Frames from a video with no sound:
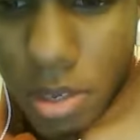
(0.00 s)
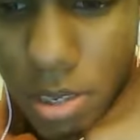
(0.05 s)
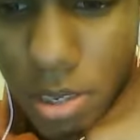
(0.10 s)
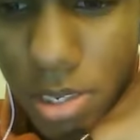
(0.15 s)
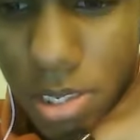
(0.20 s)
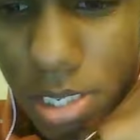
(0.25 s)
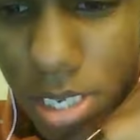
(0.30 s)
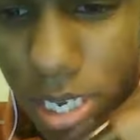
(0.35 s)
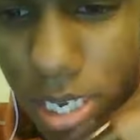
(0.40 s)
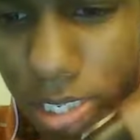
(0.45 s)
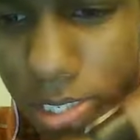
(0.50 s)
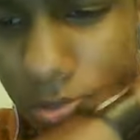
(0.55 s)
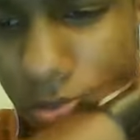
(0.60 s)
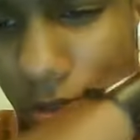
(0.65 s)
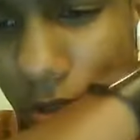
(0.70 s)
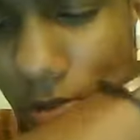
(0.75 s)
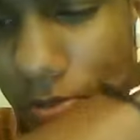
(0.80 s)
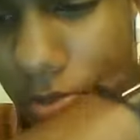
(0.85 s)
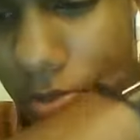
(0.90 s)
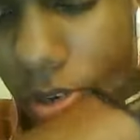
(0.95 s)
It's actually
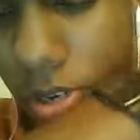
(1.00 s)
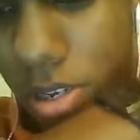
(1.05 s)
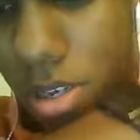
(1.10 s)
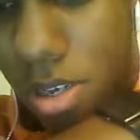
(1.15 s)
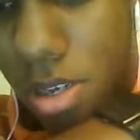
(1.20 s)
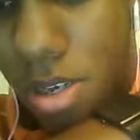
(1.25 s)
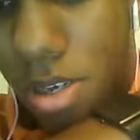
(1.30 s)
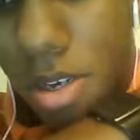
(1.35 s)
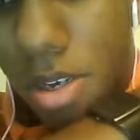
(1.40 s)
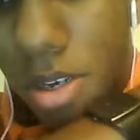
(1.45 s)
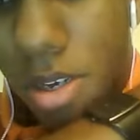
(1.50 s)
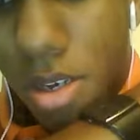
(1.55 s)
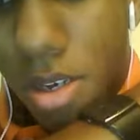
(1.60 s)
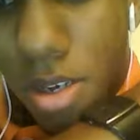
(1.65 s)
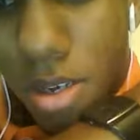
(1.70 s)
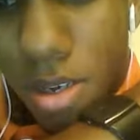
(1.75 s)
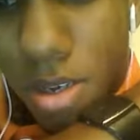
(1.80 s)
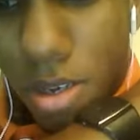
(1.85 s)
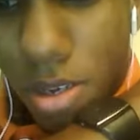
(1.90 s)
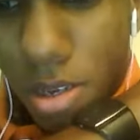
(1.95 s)
real pretty
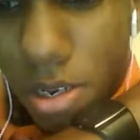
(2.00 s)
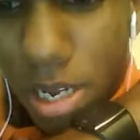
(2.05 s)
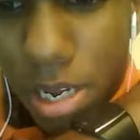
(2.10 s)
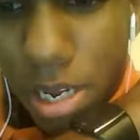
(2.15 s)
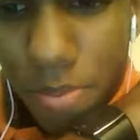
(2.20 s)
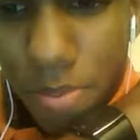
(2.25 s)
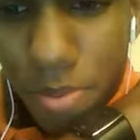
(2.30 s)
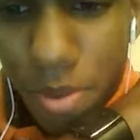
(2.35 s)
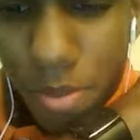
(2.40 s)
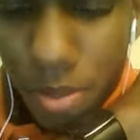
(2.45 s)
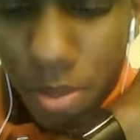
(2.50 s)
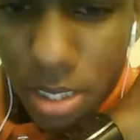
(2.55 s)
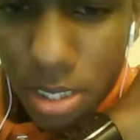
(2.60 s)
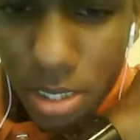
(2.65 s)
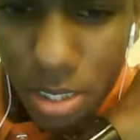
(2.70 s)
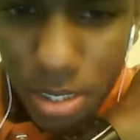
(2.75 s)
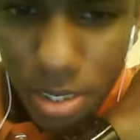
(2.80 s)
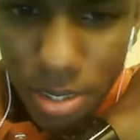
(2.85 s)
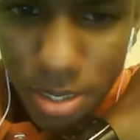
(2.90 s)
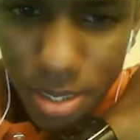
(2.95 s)
a lot of people it's
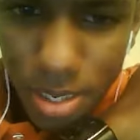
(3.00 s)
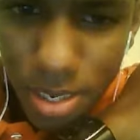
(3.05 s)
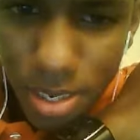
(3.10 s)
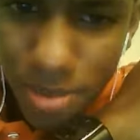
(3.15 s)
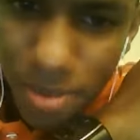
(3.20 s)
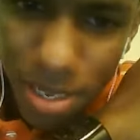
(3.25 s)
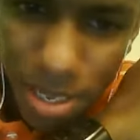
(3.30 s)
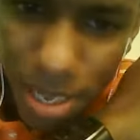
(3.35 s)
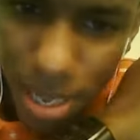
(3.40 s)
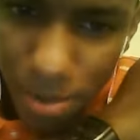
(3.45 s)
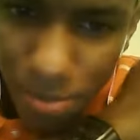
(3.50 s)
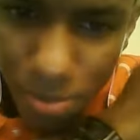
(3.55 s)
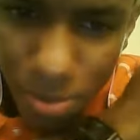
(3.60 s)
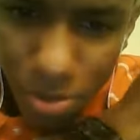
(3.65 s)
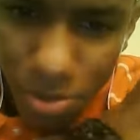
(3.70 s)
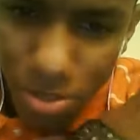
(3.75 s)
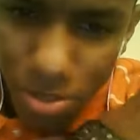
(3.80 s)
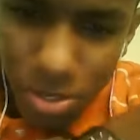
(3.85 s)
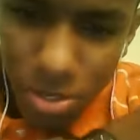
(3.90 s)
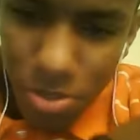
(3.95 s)
gonna be a lot more
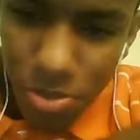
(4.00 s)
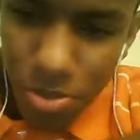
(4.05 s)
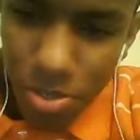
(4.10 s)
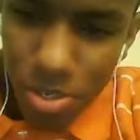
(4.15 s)
to it